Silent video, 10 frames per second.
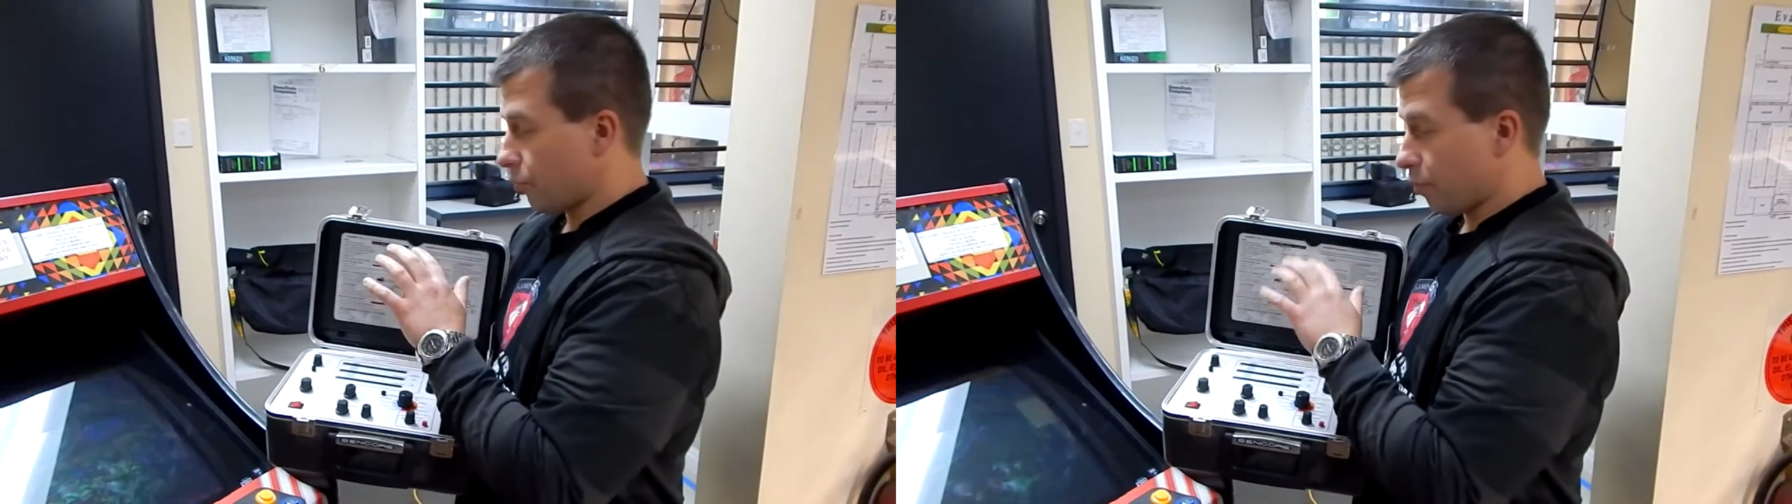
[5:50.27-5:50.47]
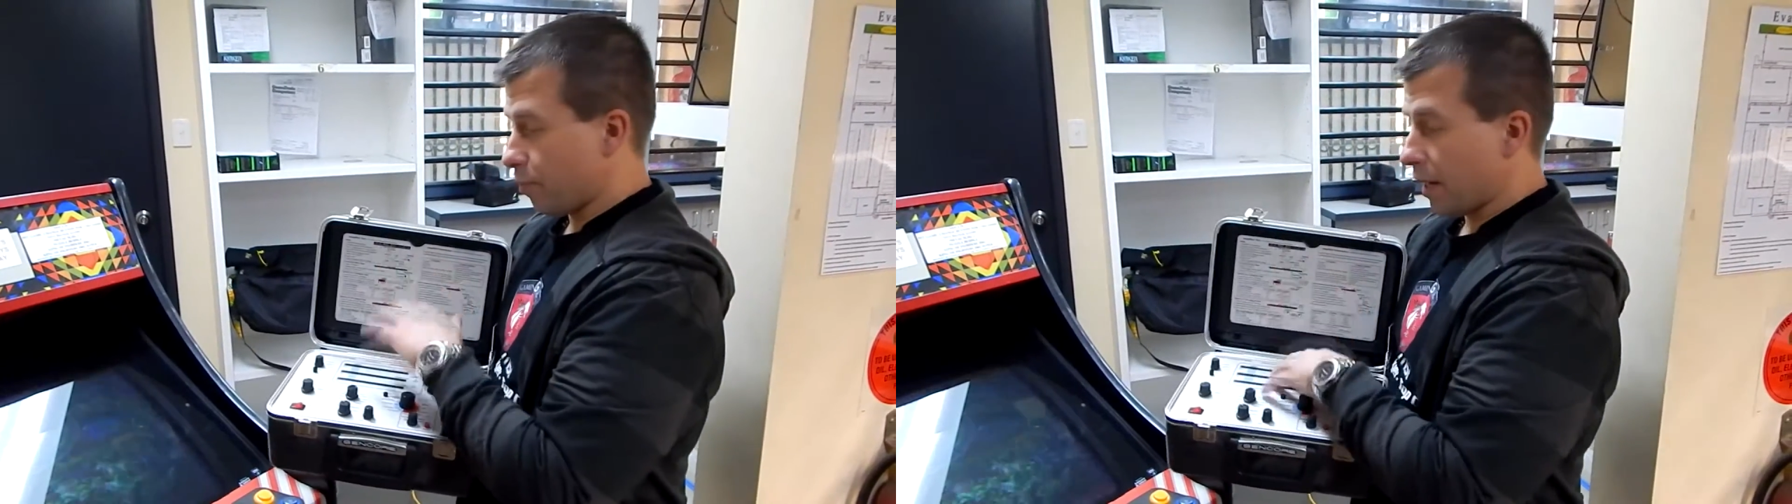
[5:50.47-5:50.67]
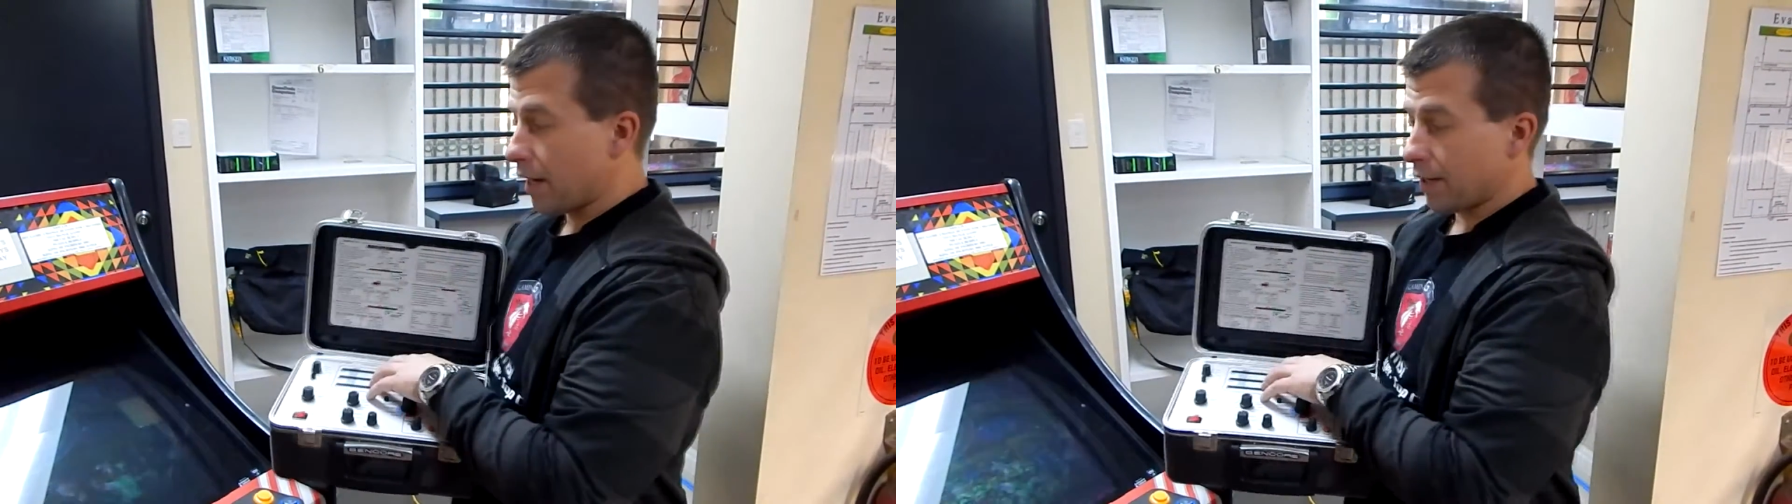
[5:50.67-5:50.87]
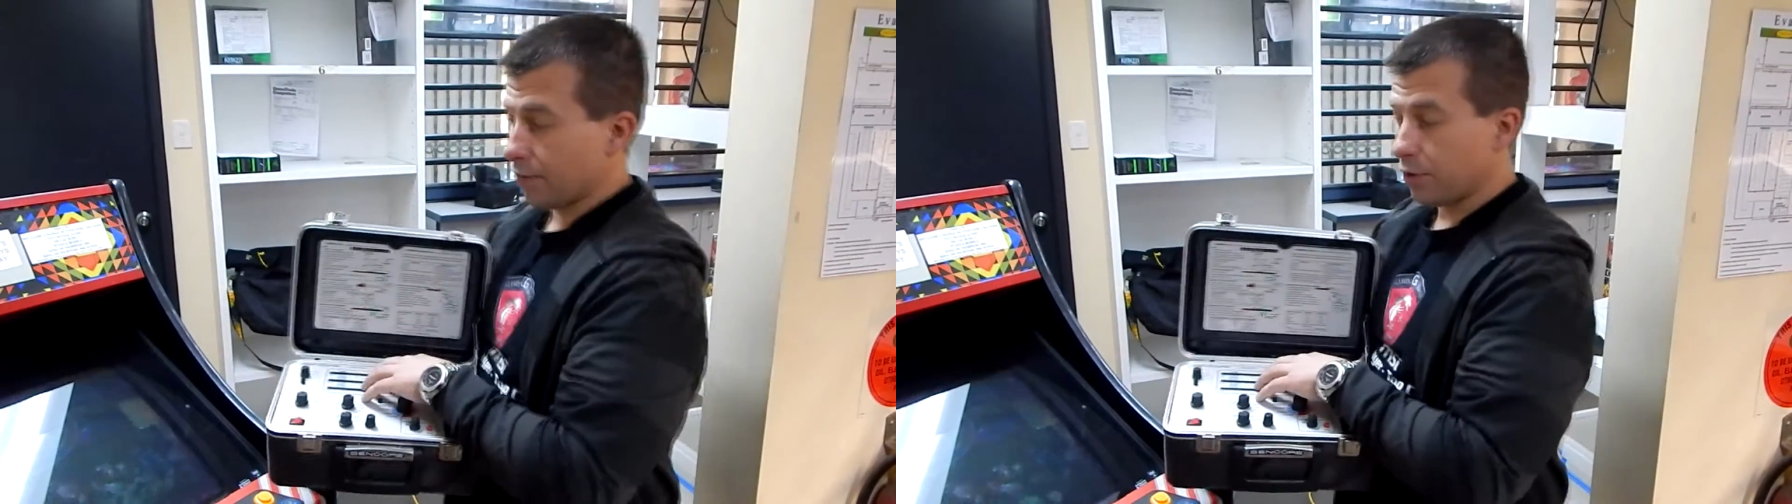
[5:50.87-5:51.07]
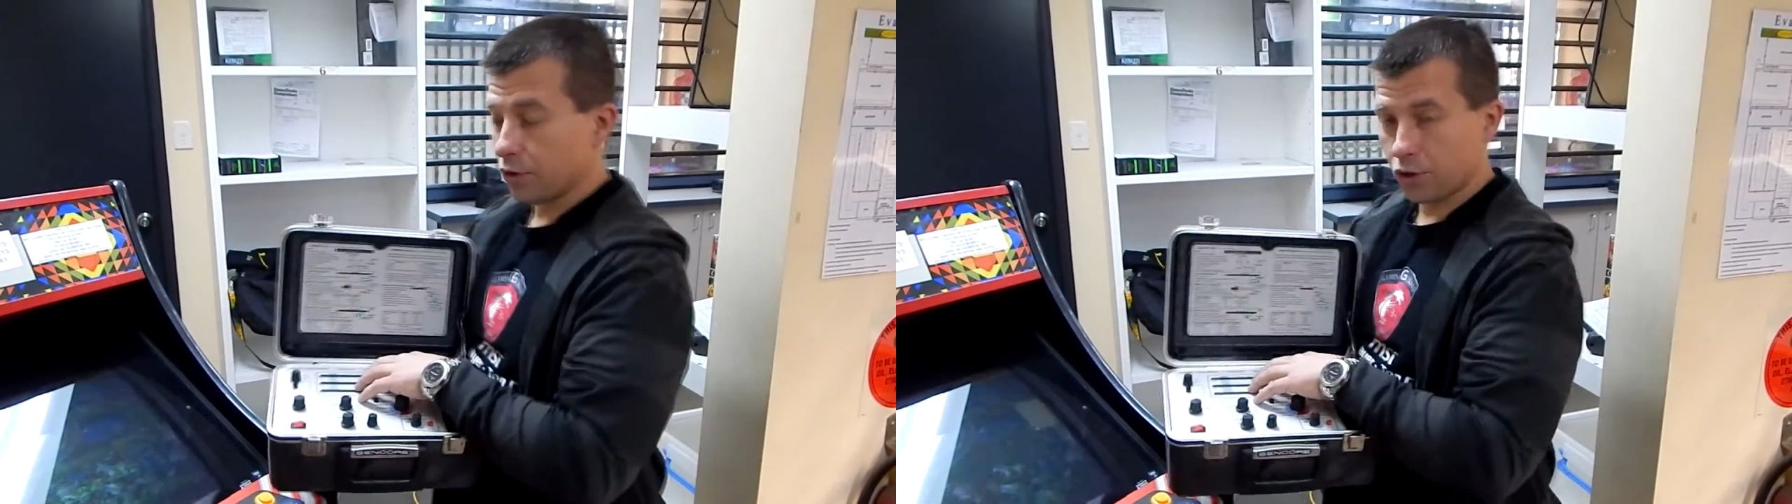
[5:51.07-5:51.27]
repaired a
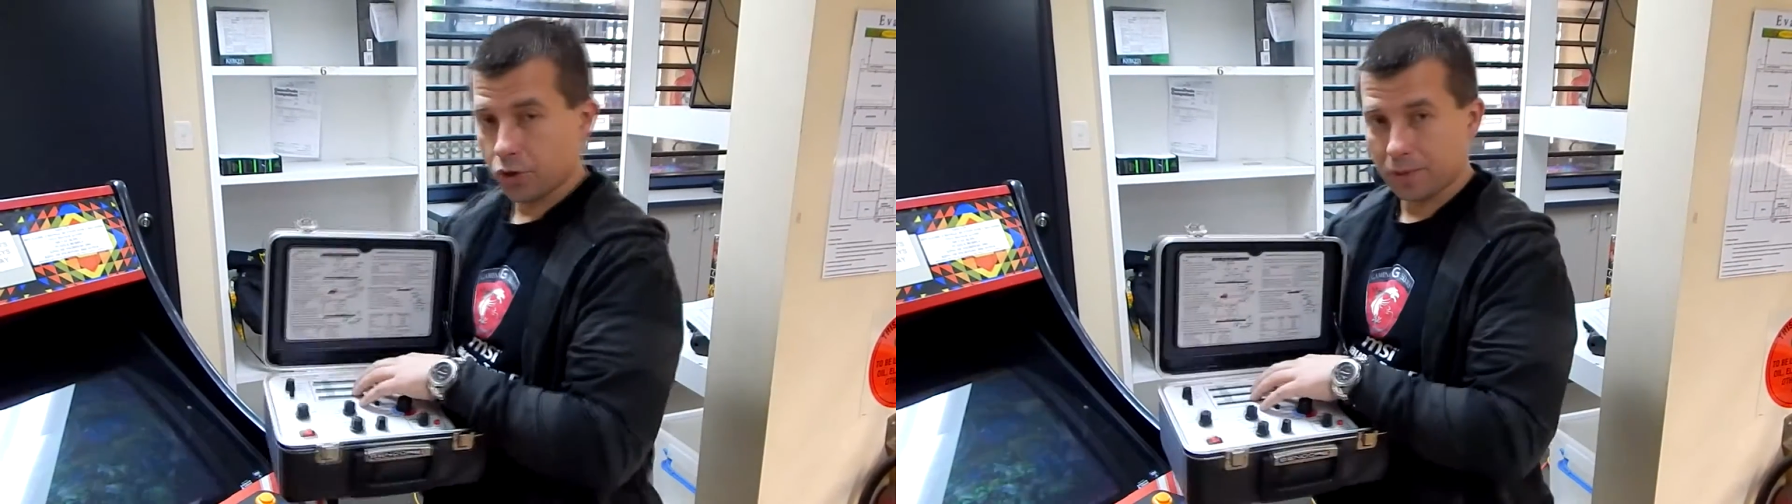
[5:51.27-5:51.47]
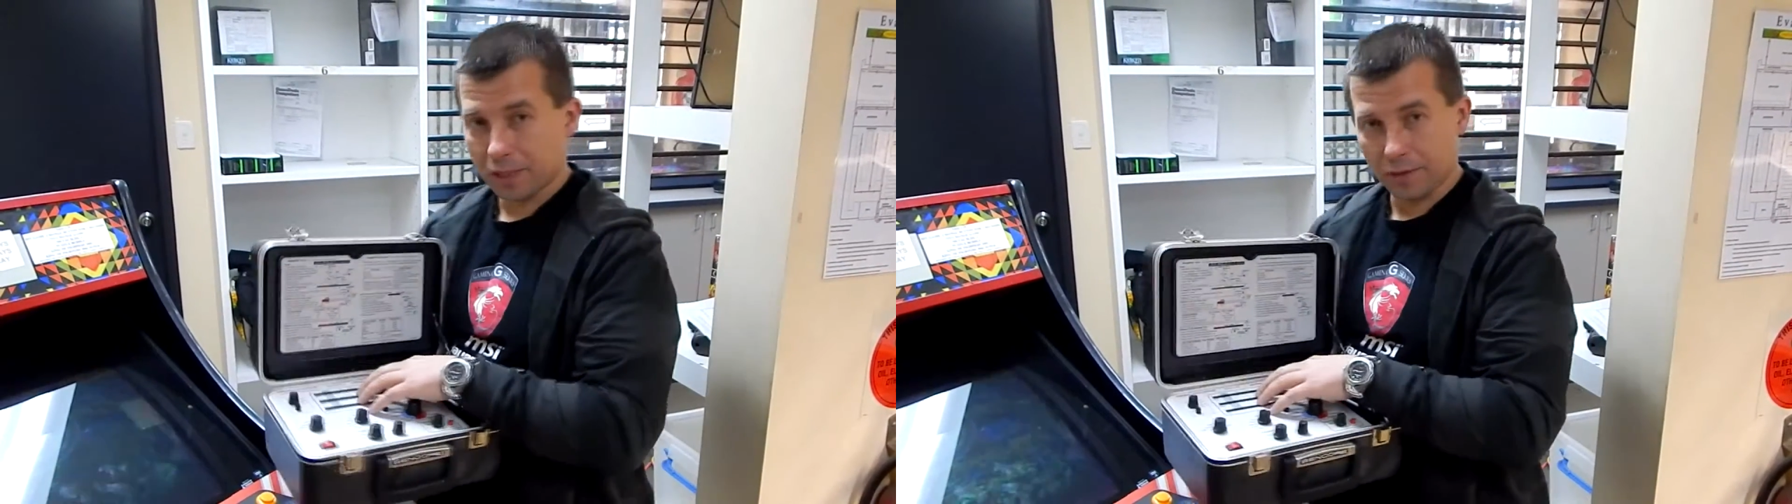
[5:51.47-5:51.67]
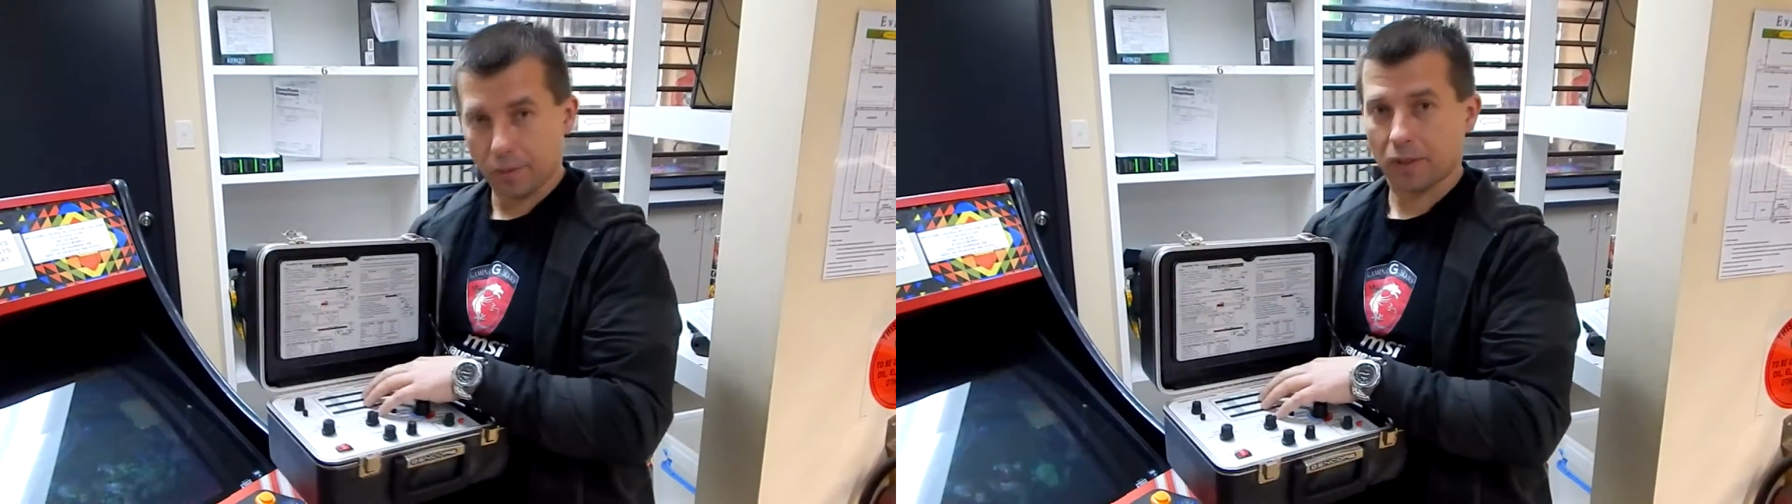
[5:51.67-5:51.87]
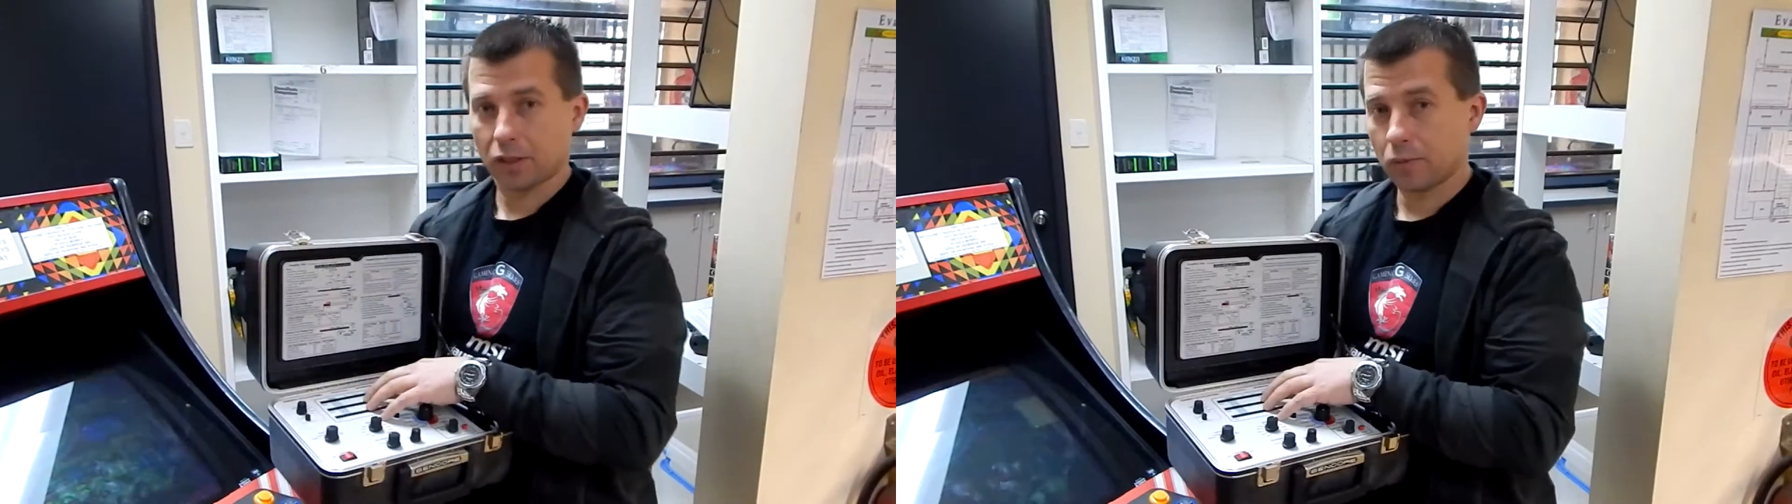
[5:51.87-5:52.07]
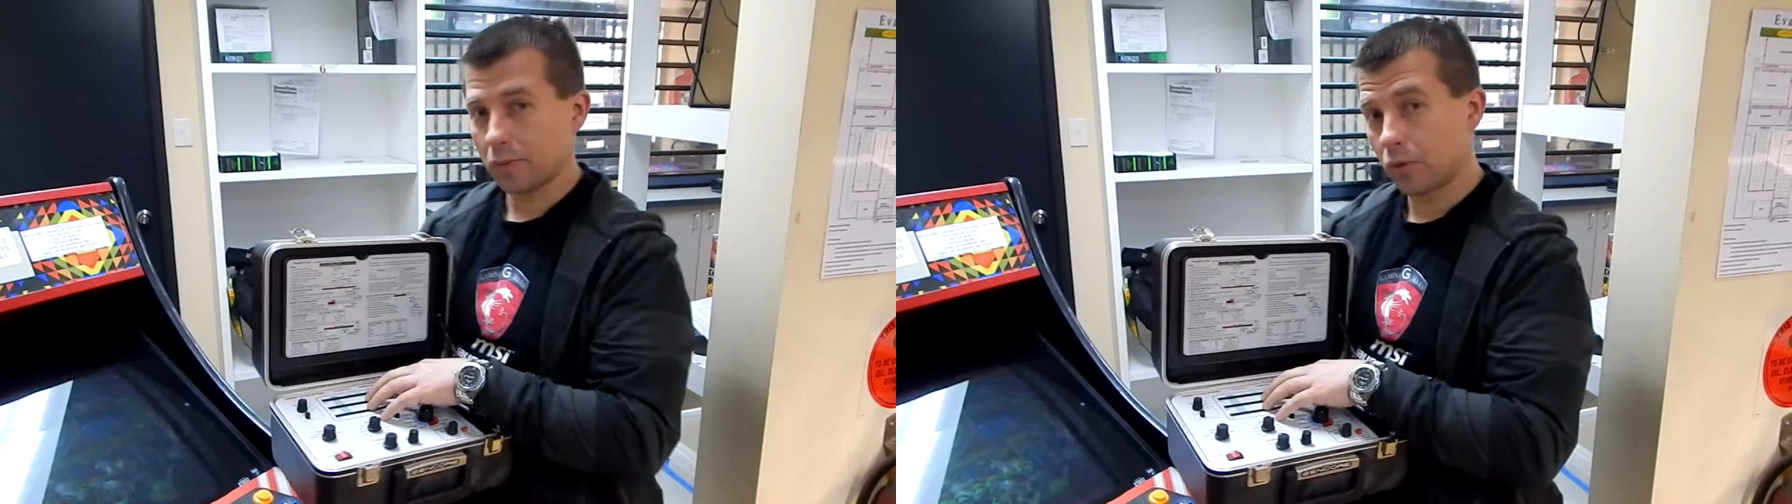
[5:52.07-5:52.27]
few tubes and given them a little bit